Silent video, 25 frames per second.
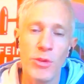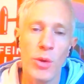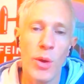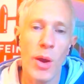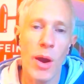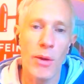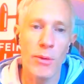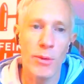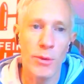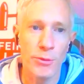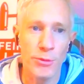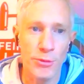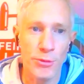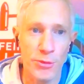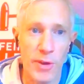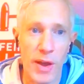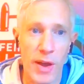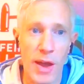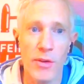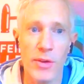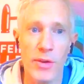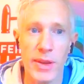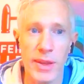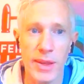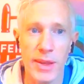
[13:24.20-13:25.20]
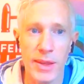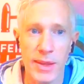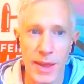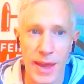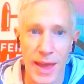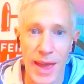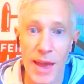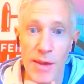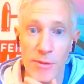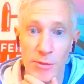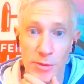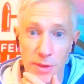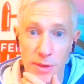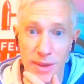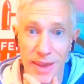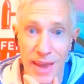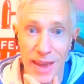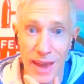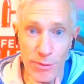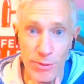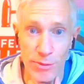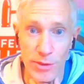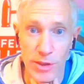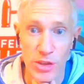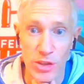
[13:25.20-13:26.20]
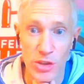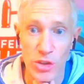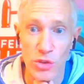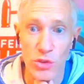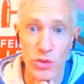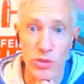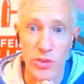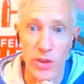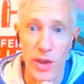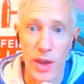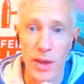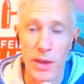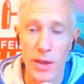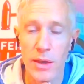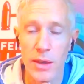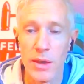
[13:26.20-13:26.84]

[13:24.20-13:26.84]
you are a very heavy caffeine user,